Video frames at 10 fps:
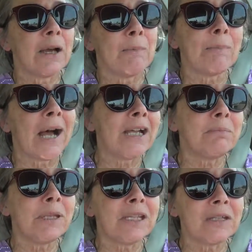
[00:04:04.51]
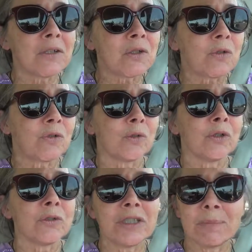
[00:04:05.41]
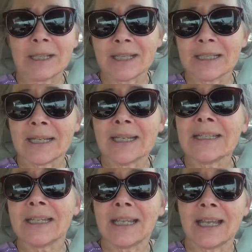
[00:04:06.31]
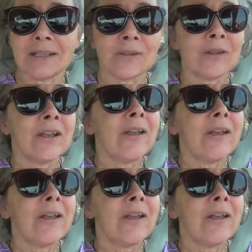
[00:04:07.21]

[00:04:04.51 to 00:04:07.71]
might be construed to be an indicator